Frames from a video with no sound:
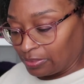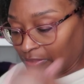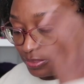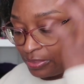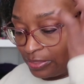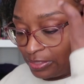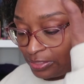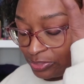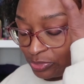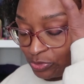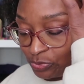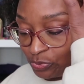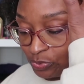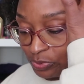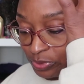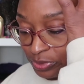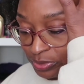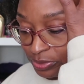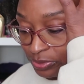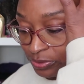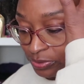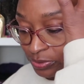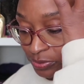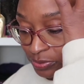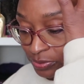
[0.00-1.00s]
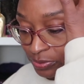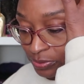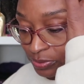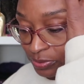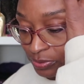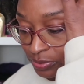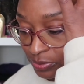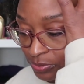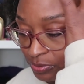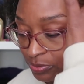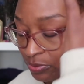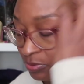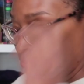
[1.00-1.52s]
this will
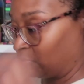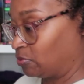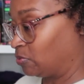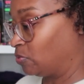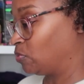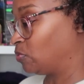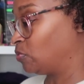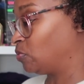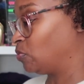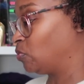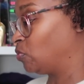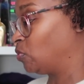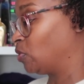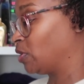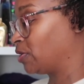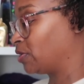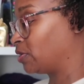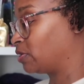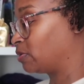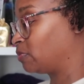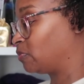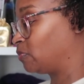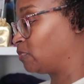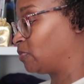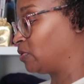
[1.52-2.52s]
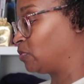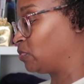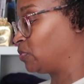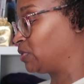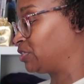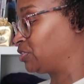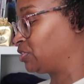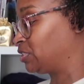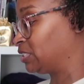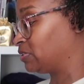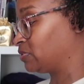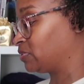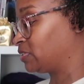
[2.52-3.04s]
work, but we
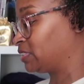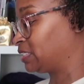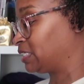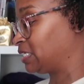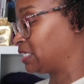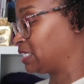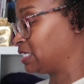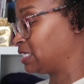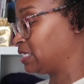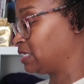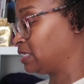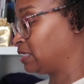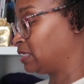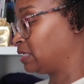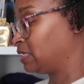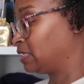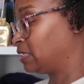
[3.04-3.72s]
shall see.